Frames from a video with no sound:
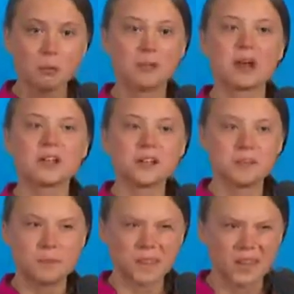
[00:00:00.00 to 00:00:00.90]
We are in
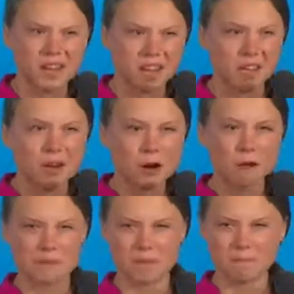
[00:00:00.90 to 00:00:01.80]
the beginning
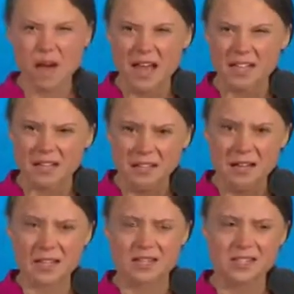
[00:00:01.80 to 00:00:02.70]
of a mass
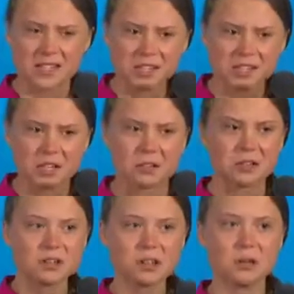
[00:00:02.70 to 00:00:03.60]
extinction,
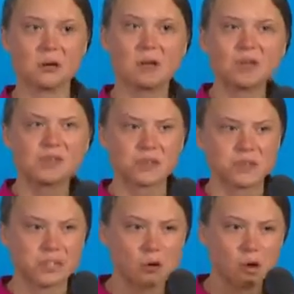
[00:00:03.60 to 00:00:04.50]
and all you
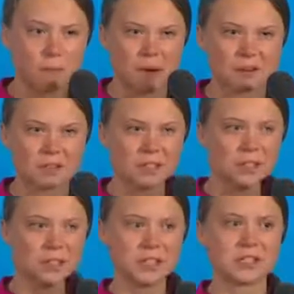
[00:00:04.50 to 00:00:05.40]
can talk about
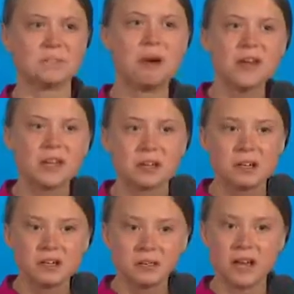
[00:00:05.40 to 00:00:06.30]
is money
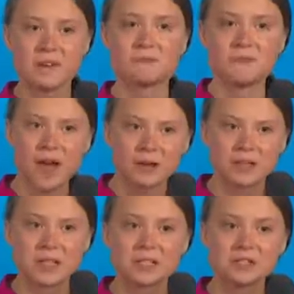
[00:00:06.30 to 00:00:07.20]
and fairy
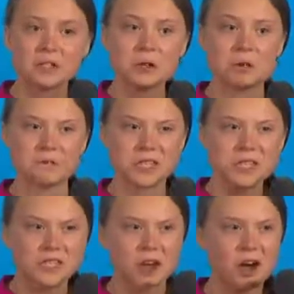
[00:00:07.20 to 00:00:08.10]
tales of
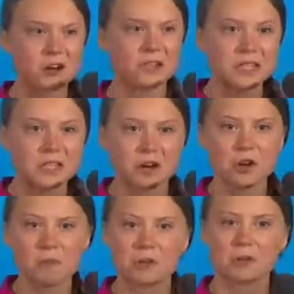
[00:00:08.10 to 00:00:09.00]
eternal
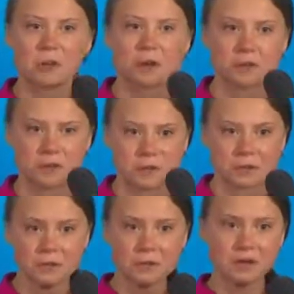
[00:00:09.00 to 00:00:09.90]
economic growth.
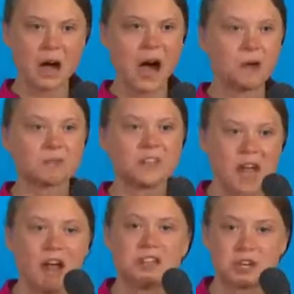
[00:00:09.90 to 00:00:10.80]
How
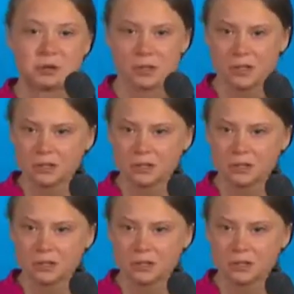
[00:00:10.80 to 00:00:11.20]
dare you?